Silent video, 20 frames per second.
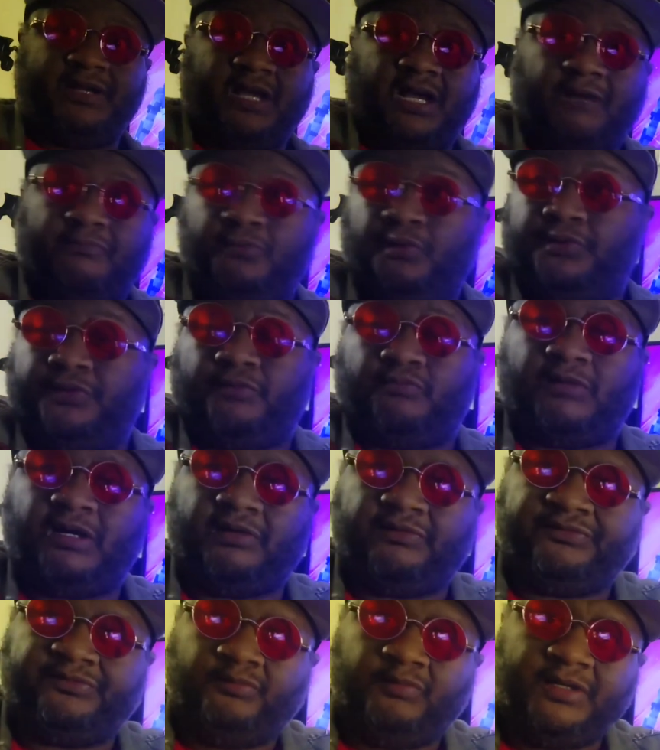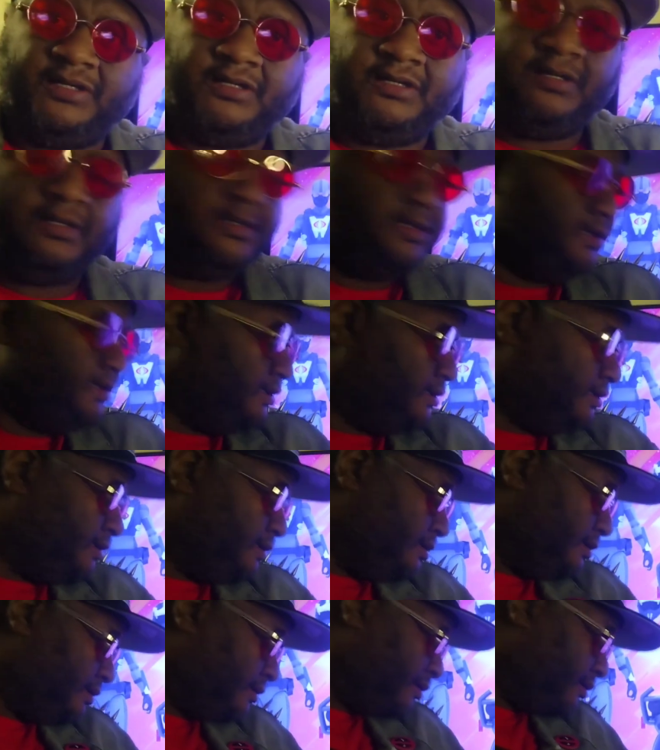now. I'm looking around for it.
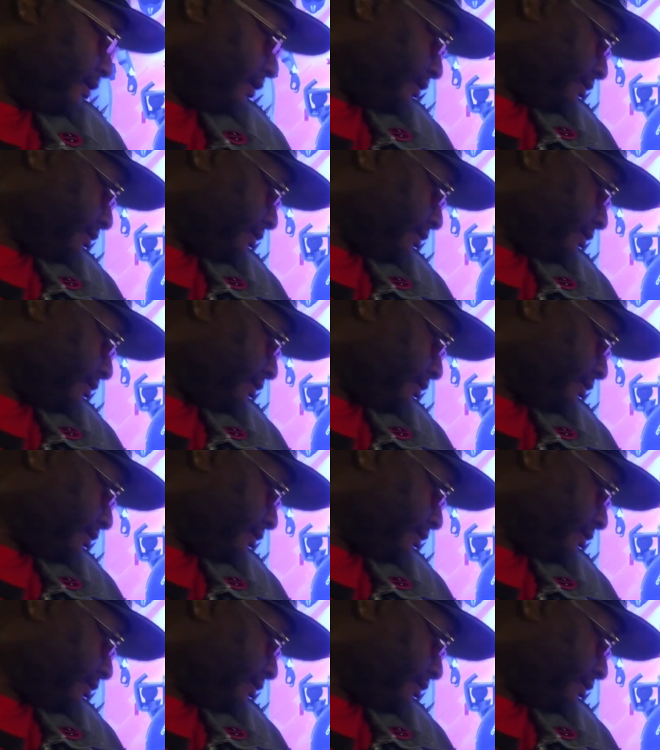Could